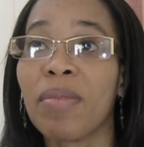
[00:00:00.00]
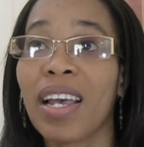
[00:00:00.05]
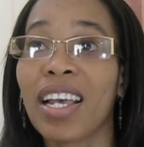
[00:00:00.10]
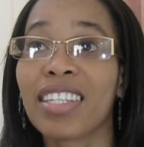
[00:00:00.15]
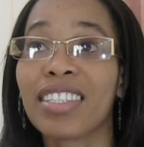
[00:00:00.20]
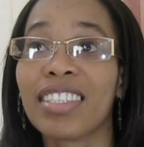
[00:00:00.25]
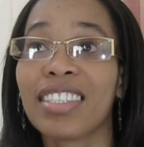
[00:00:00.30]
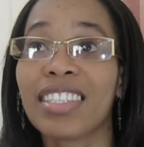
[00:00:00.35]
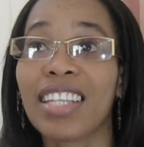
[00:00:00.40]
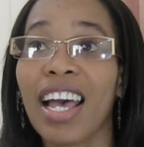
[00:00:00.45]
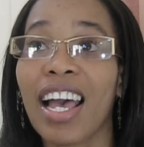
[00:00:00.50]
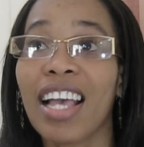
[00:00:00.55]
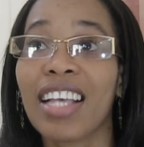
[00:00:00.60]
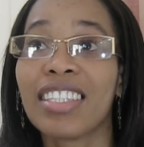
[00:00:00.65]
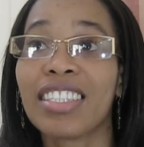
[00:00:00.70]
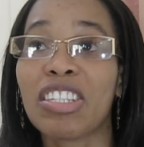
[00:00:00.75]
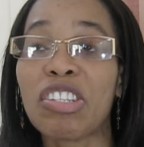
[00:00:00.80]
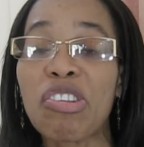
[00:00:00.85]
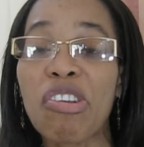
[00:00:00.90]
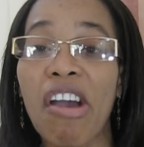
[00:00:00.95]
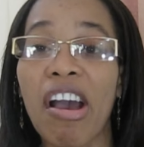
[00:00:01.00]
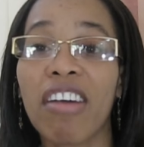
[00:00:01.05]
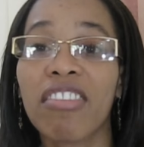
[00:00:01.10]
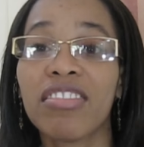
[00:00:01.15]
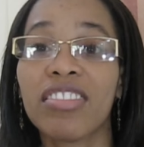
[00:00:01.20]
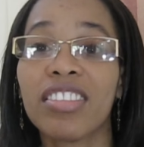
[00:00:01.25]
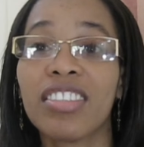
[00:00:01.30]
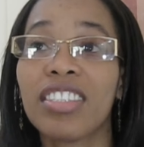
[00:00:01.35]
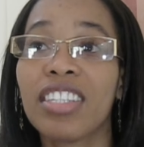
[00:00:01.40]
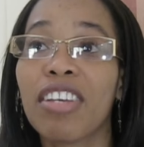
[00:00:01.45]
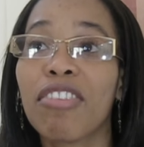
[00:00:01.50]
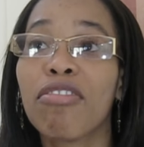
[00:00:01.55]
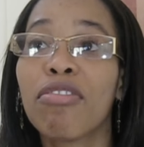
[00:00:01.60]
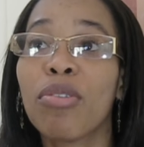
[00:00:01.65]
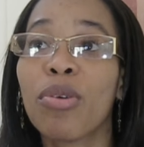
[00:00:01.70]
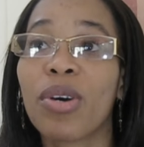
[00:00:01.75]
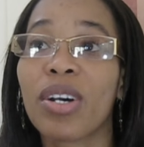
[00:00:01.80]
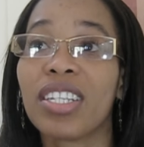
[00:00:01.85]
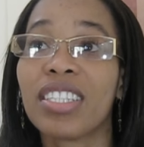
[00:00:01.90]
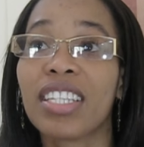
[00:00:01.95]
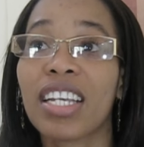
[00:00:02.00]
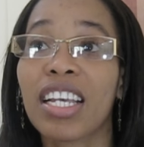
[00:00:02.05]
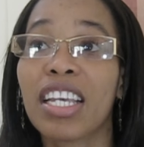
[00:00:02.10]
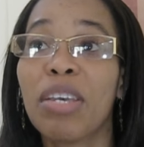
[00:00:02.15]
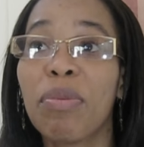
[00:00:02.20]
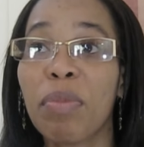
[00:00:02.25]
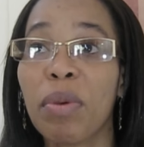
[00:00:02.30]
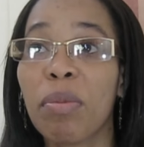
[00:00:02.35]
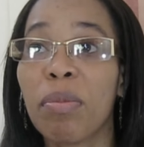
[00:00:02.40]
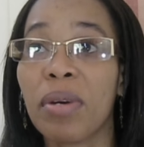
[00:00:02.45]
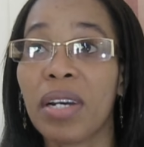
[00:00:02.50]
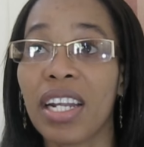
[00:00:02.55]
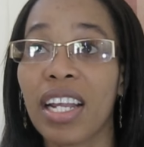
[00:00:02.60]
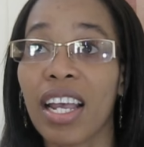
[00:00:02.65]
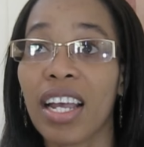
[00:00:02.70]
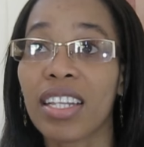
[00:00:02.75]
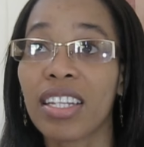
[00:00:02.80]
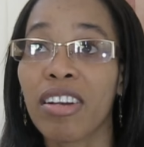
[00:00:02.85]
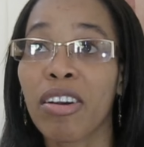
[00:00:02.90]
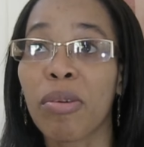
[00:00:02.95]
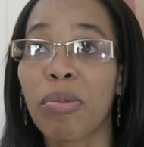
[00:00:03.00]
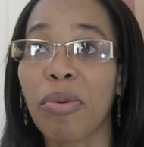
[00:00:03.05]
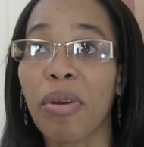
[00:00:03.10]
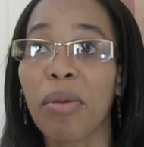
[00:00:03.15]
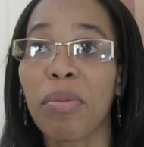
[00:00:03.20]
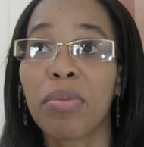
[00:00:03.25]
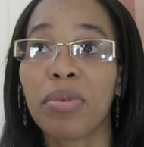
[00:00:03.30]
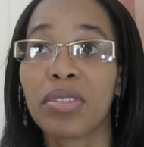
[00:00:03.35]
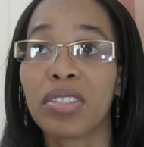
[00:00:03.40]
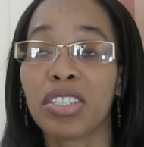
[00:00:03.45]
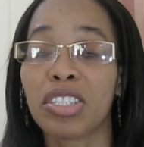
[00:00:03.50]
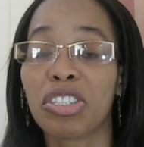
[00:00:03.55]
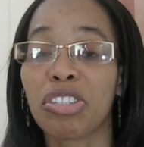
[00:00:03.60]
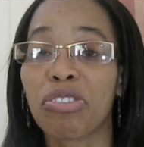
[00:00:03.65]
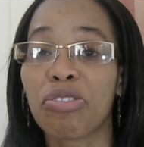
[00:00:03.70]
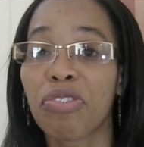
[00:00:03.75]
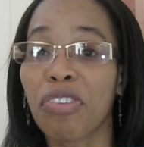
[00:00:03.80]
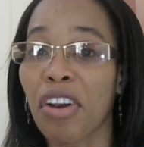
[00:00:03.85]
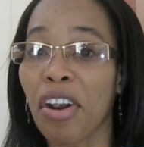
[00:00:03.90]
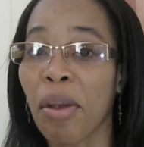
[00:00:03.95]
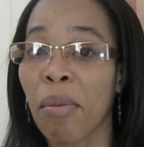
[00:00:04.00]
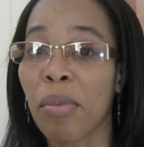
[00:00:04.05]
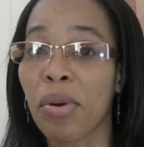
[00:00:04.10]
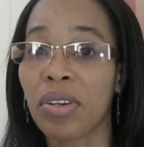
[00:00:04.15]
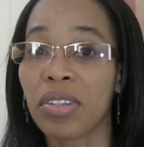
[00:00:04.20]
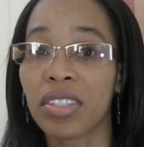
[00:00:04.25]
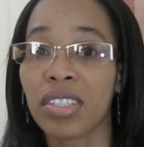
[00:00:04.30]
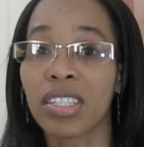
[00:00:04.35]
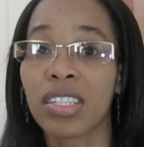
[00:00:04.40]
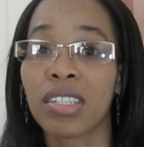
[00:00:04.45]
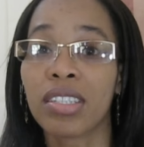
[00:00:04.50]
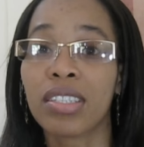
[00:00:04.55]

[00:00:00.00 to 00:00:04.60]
exercise and you have to stay focused and keep your body at a upright position for a amount of